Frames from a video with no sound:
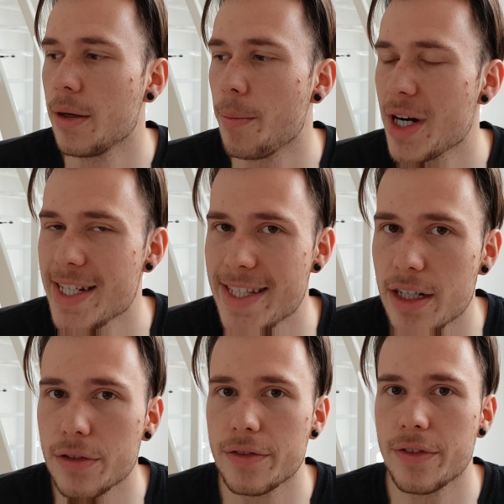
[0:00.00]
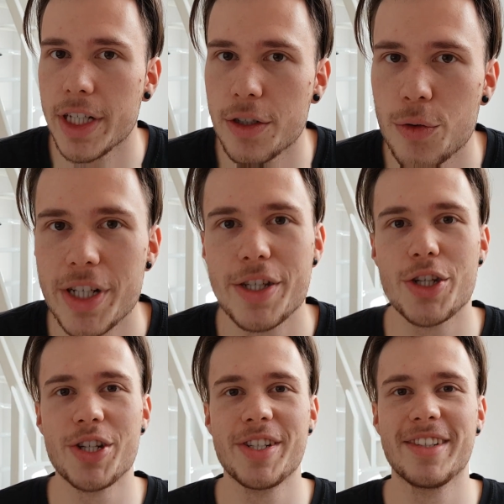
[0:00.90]
myself that
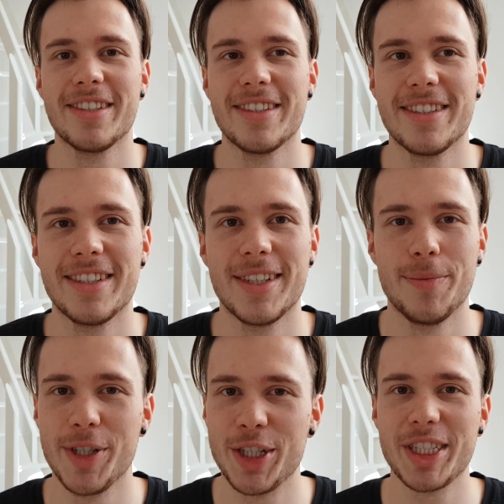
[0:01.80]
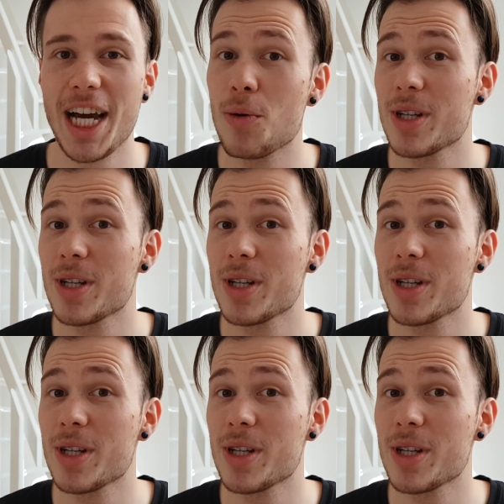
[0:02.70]
question. Because I